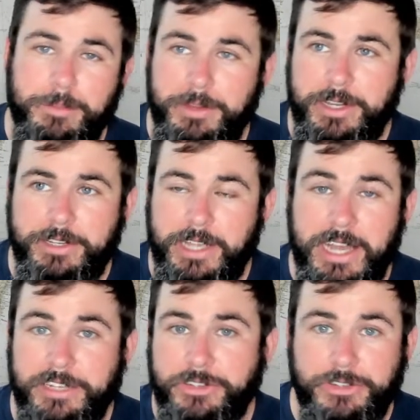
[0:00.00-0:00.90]
I mean, he
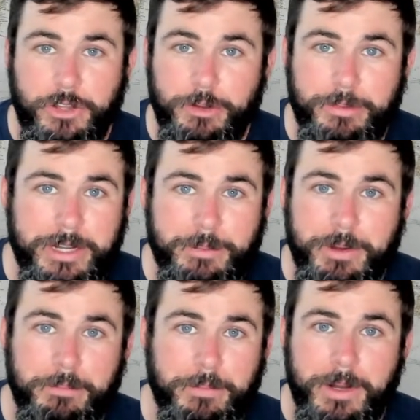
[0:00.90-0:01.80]
has nobody
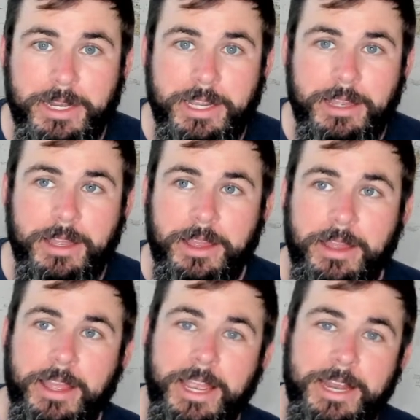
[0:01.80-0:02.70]
but money.
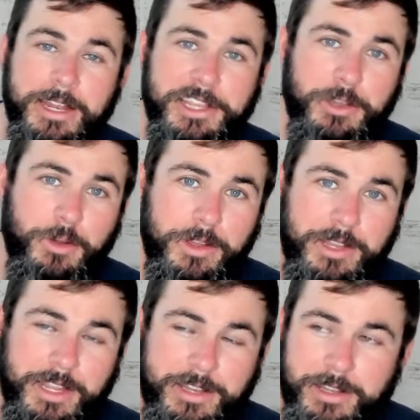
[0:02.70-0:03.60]
And
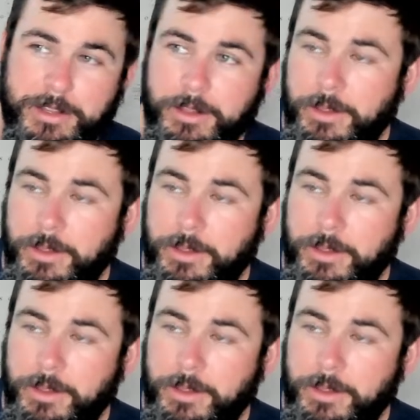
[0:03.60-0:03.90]
then